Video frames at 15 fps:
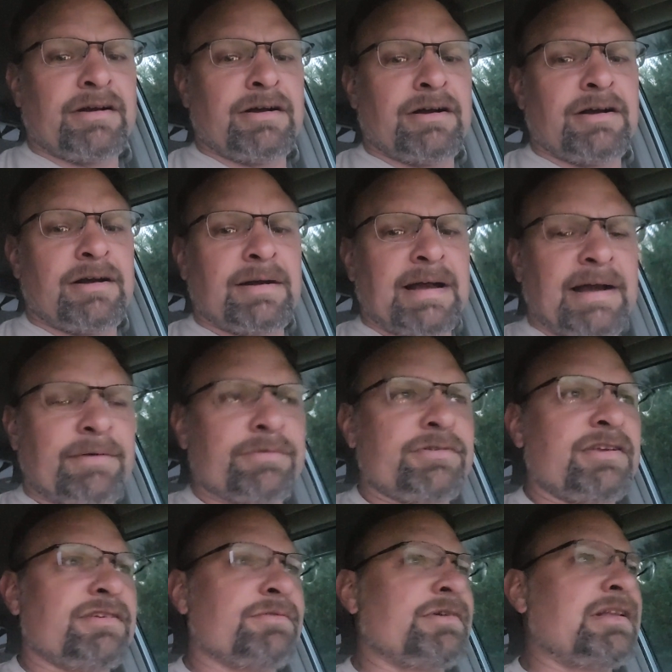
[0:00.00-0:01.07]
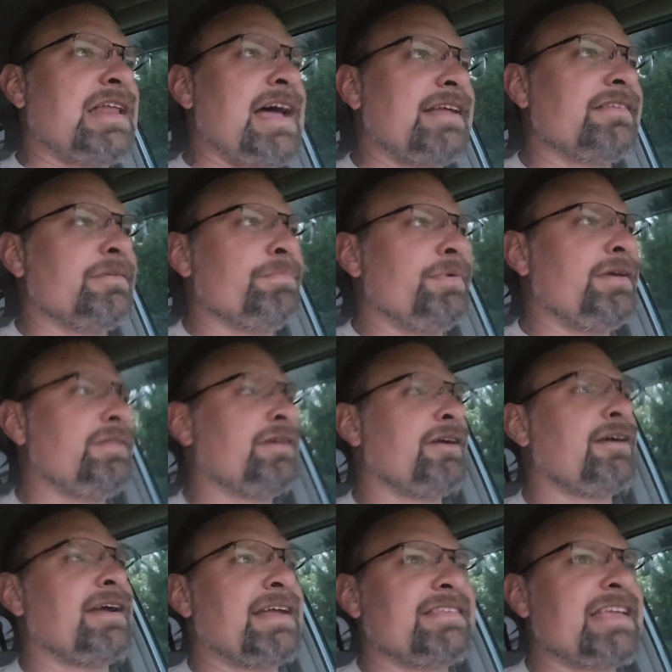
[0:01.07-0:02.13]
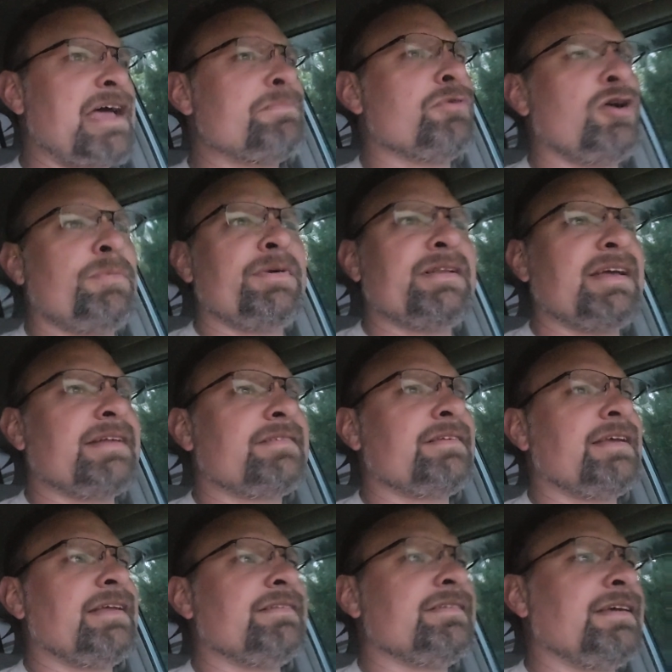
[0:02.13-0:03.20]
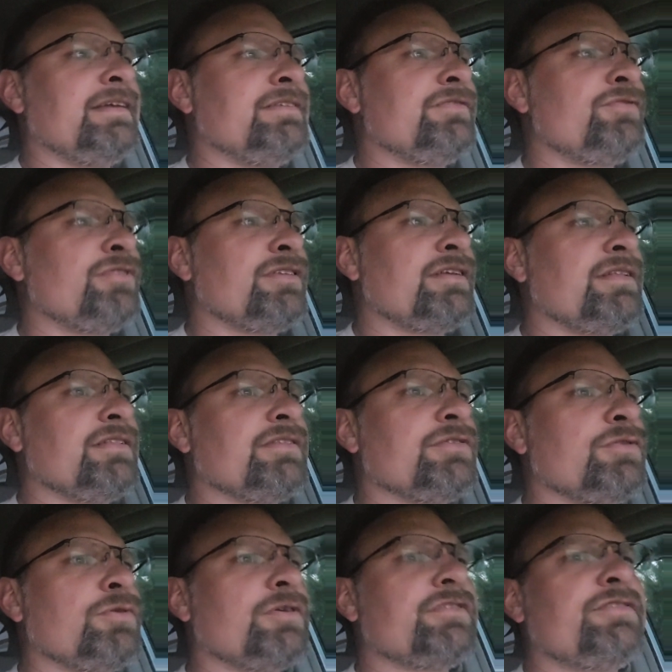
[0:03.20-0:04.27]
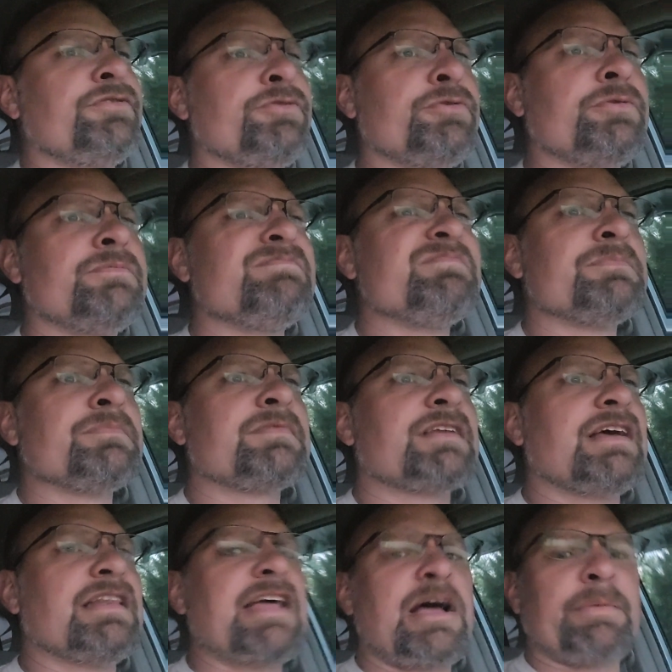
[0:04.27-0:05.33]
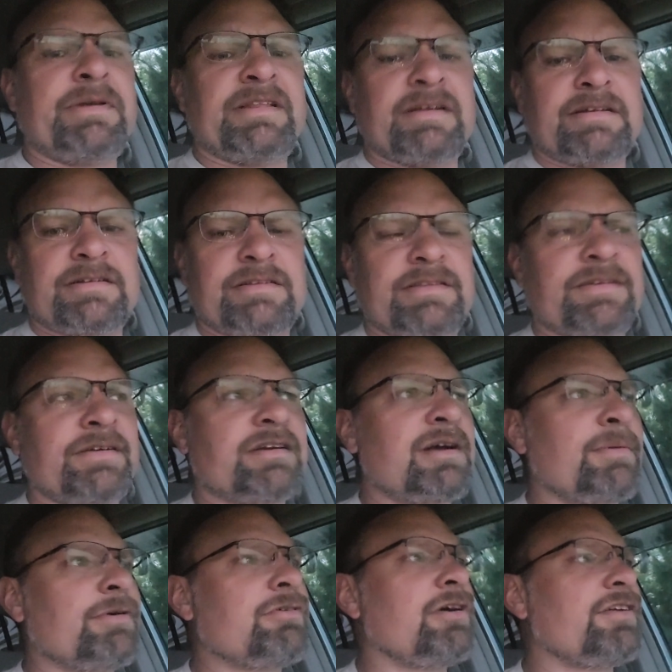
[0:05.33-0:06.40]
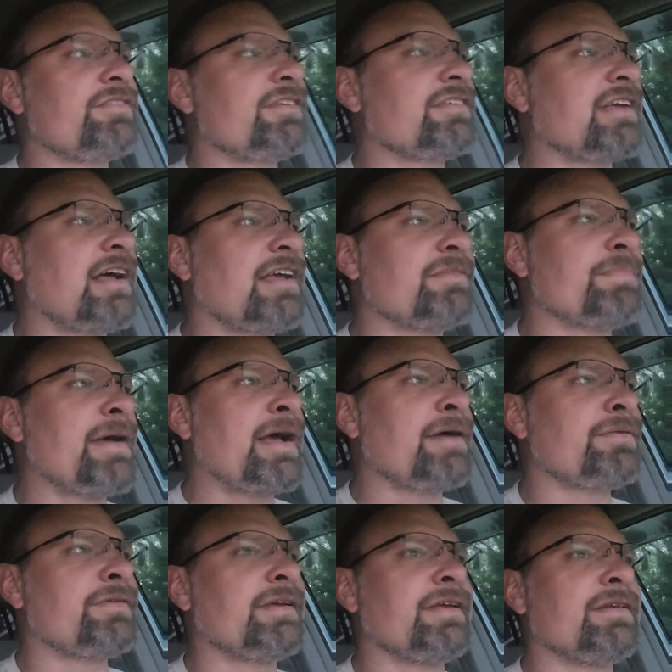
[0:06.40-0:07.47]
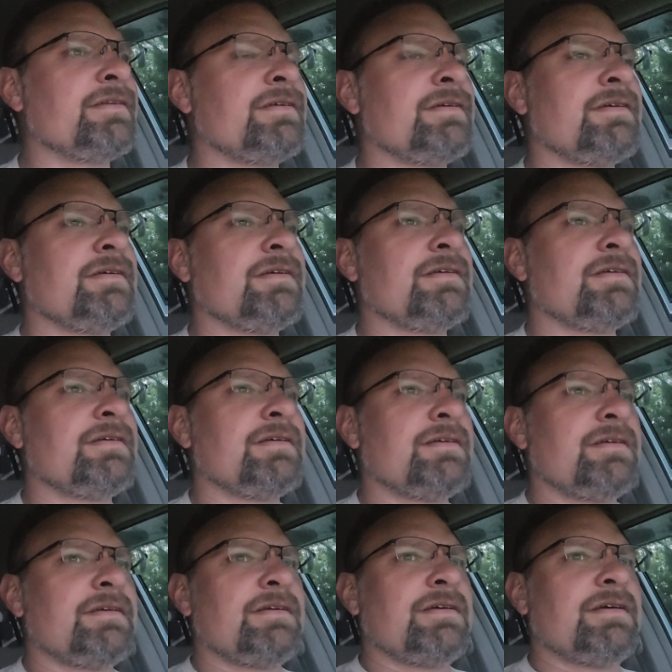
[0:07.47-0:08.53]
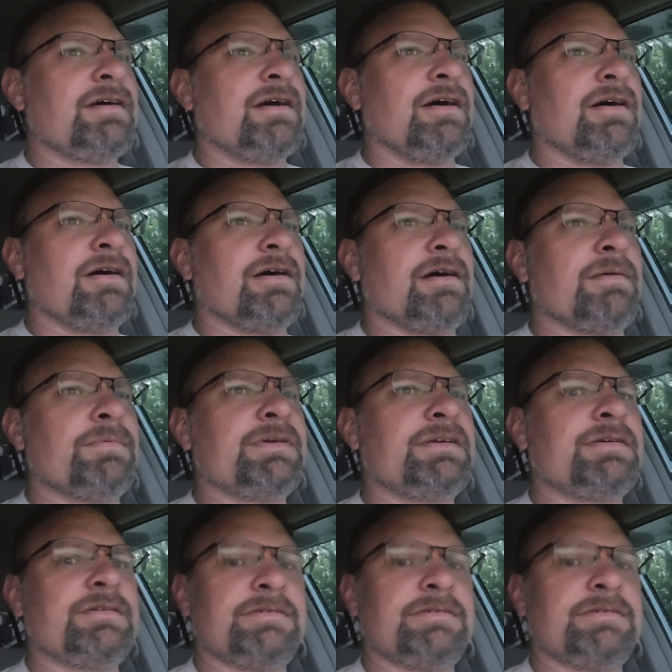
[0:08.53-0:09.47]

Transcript: Uh, I was just glad to be there at that moment at, and, and for the Lord to allow me to, to come across this guy's path and um,